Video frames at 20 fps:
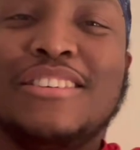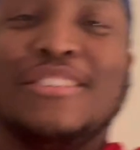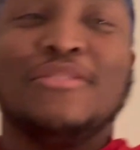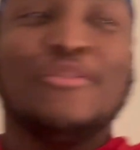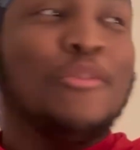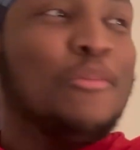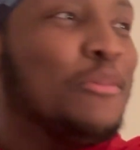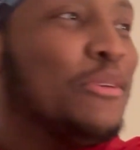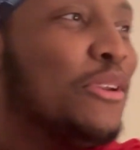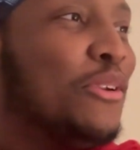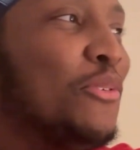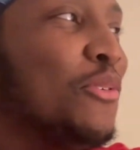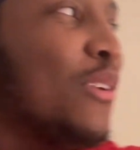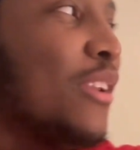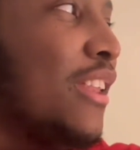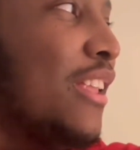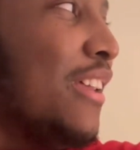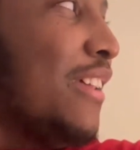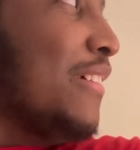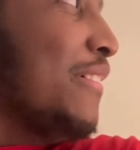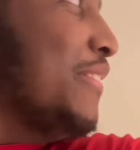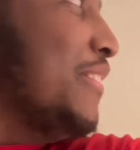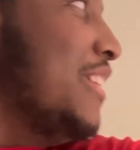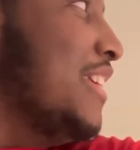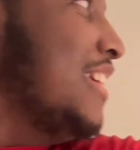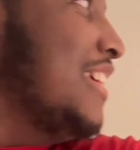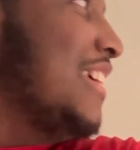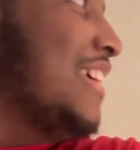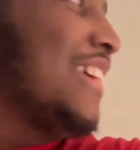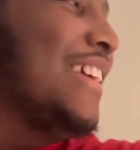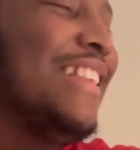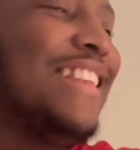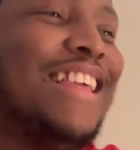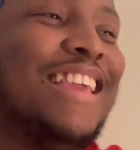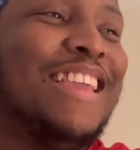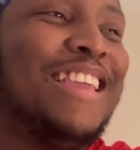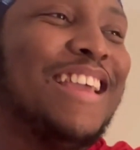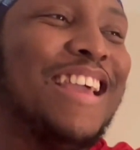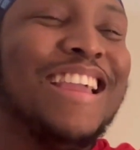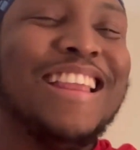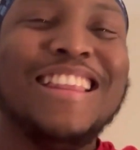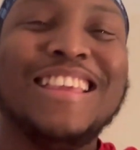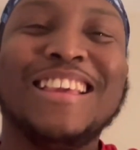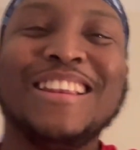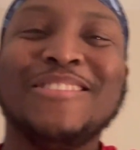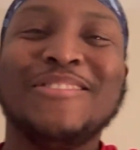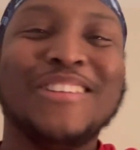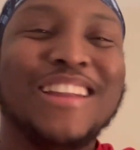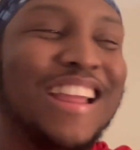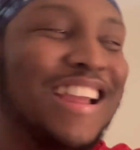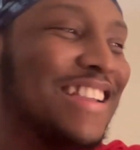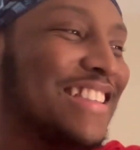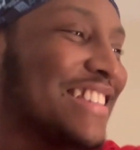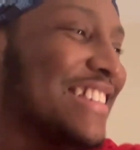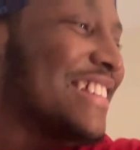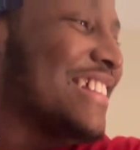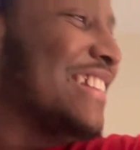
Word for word: just opened the door and left. Dang, I ain't even get no reaction.